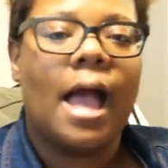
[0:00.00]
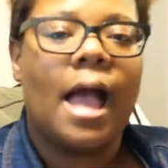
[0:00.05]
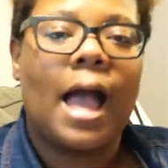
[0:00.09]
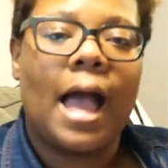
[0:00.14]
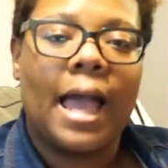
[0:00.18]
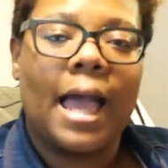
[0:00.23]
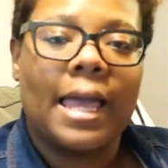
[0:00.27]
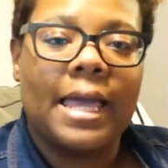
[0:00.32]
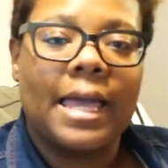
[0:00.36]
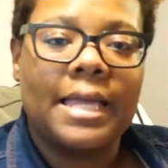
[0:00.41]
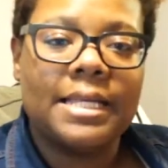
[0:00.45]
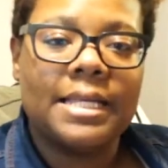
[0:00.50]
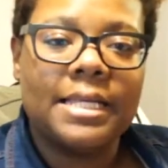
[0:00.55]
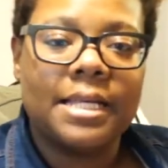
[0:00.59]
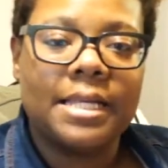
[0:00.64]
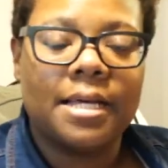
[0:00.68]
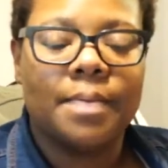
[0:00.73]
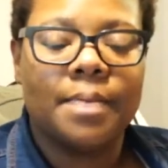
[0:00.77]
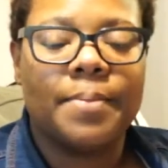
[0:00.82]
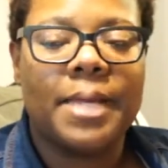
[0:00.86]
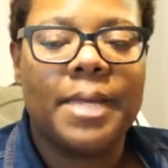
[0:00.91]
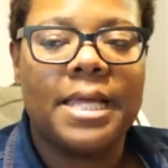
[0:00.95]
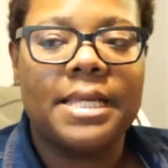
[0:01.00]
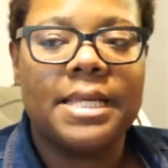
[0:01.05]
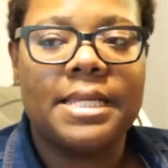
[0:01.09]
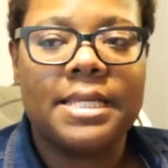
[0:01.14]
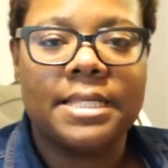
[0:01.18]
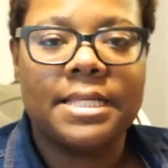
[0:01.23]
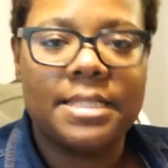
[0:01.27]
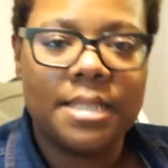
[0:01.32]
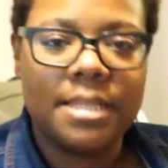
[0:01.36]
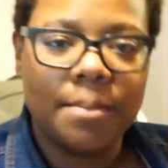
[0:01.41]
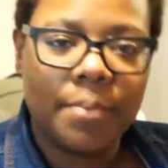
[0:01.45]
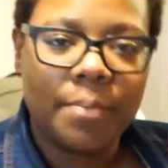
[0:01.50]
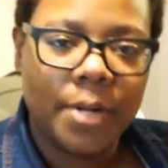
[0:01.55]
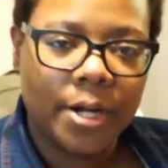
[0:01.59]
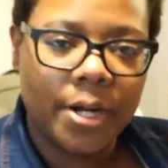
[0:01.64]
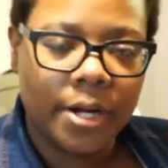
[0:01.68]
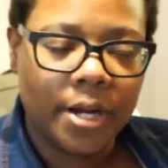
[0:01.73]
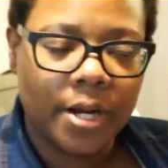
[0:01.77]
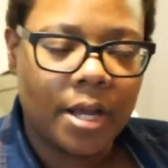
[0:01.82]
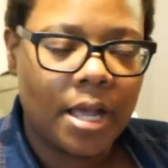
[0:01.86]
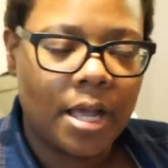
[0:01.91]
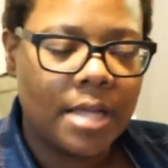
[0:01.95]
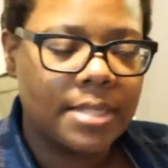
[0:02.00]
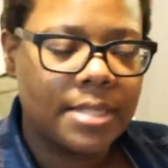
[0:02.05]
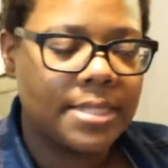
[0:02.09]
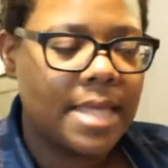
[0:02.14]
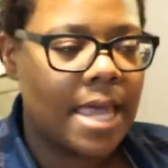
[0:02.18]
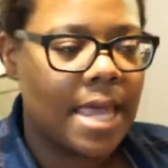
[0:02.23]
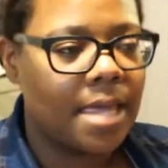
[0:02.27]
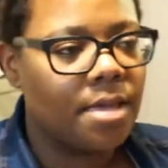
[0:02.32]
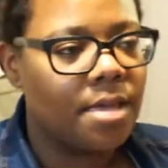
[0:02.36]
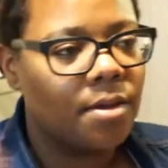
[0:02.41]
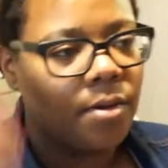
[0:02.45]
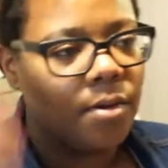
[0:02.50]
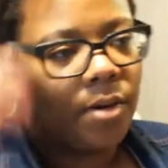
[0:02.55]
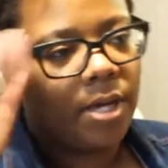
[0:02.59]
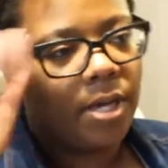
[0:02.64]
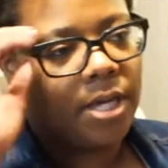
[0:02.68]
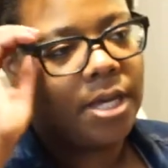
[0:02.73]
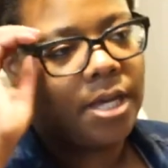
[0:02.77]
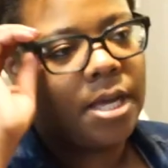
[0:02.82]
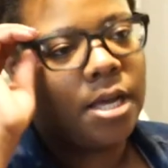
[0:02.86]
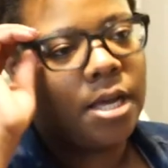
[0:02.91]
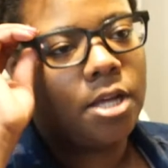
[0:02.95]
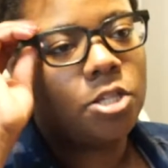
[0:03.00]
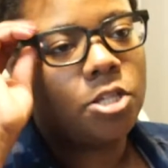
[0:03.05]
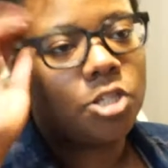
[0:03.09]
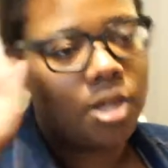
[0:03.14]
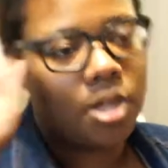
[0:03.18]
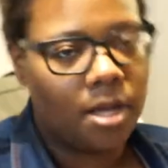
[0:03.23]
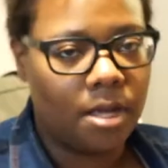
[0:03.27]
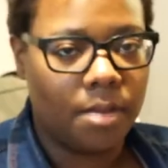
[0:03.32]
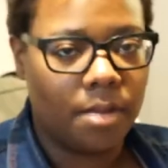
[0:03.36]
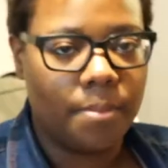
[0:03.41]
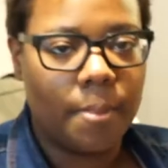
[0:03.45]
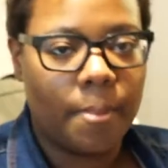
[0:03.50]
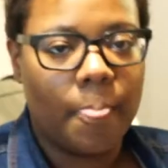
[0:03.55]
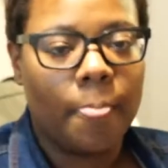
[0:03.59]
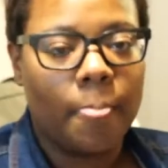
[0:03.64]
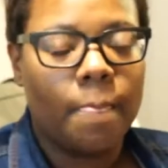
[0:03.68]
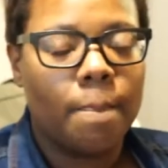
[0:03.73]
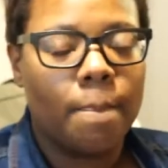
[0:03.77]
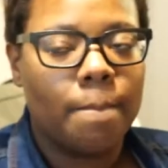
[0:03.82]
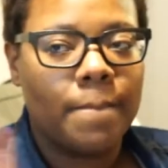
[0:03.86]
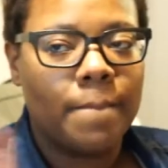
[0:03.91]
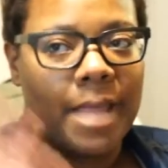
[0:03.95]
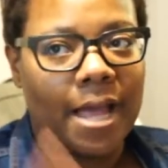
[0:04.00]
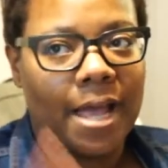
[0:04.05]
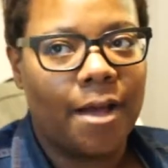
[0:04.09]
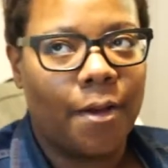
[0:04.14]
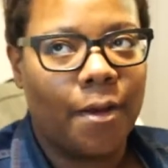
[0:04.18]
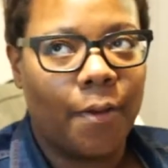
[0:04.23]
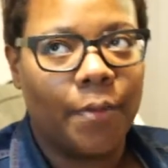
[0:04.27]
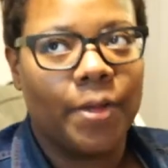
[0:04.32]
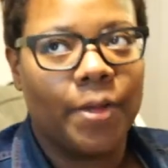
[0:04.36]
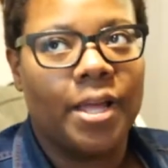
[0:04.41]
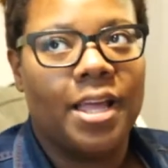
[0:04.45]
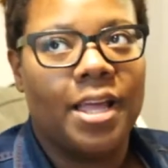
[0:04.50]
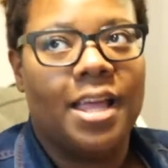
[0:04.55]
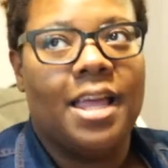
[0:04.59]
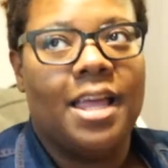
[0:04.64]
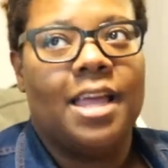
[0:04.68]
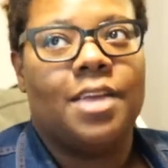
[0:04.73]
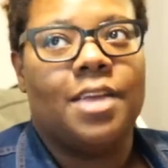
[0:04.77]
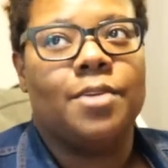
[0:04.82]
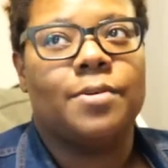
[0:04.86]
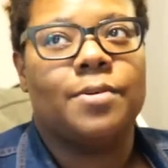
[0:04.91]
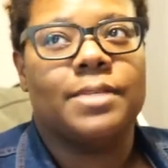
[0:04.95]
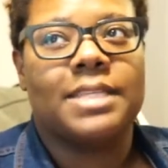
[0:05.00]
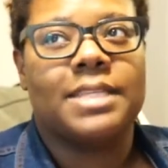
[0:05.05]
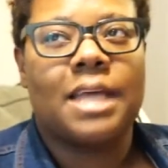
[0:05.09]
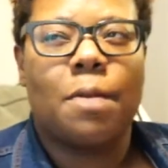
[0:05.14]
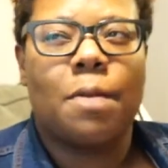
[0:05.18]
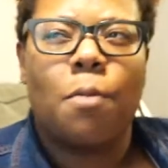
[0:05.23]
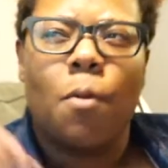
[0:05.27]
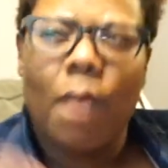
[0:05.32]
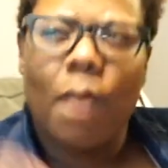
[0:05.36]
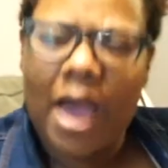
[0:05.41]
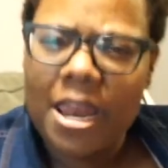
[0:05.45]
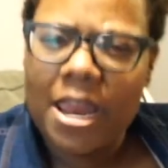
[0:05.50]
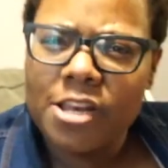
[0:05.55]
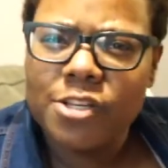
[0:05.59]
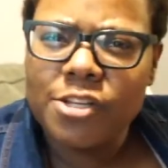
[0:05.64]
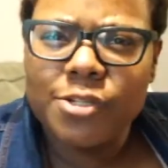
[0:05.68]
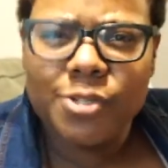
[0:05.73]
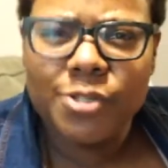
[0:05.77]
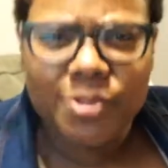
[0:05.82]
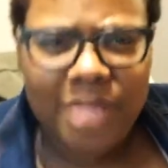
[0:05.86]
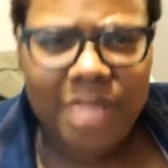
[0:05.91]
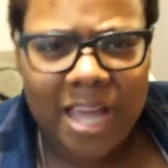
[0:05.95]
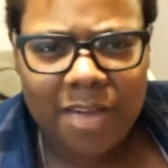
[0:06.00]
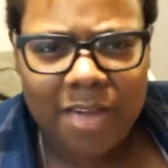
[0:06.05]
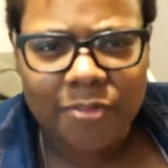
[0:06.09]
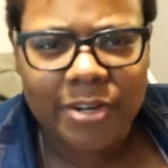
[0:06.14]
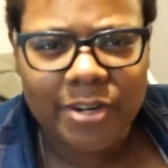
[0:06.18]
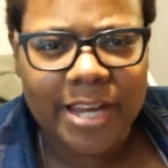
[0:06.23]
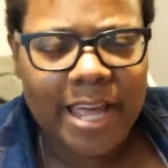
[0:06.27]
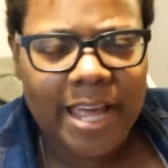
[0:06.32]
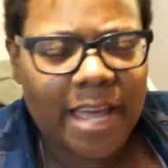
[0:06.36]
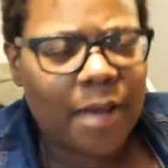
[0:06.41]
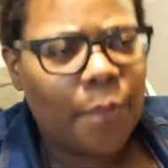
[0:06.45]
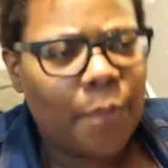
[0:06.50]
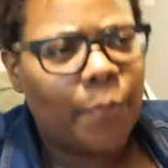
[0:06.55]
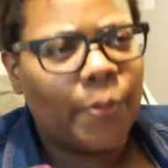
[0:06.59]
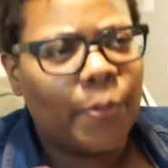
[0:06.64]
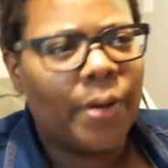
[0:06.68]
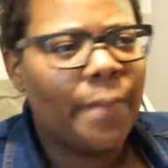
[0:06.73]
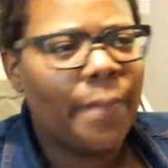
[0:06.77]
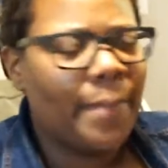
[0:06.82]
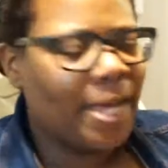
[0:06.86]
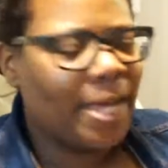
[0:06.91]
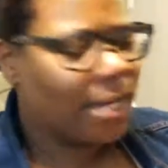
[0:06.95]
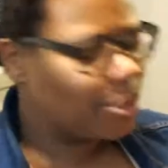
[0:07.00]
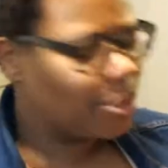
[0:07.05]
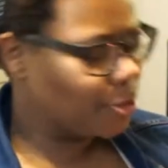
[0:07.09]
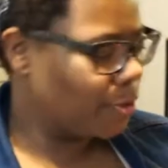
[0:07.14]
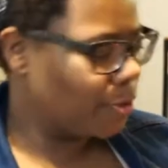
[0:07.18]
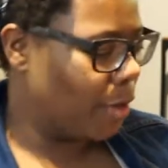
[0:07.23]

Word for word: I ended up in December taking on a job. Now, you'll say, well, why did you do that, Renee? What made you